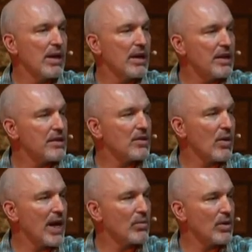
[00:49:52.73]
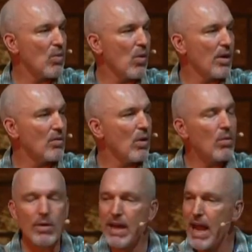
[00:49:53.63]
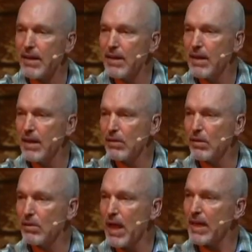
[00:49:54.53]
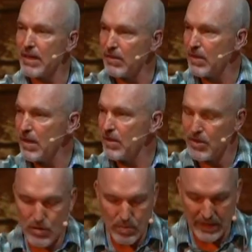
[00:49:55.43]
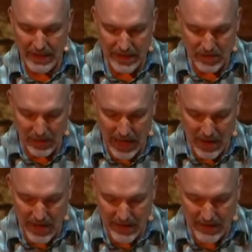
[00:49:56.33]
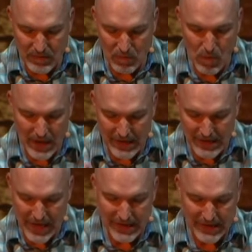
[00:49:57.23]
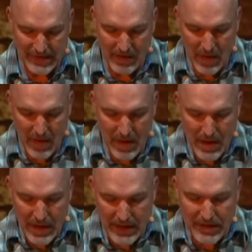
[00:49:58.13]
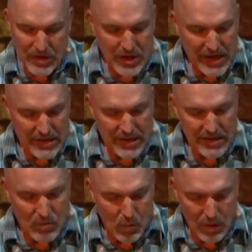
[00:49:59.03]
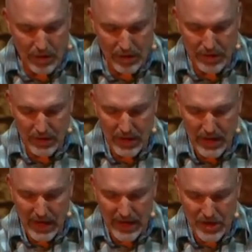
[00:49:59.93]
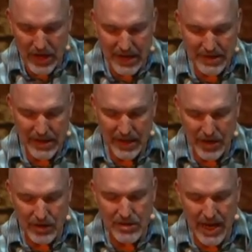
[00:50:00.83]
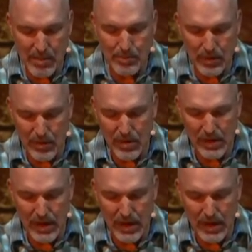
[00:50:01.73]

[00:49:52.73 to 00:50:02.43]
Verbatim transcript: his great reward? What would that look like in two potential areas? One is this is Jesus worth adjusting your temporal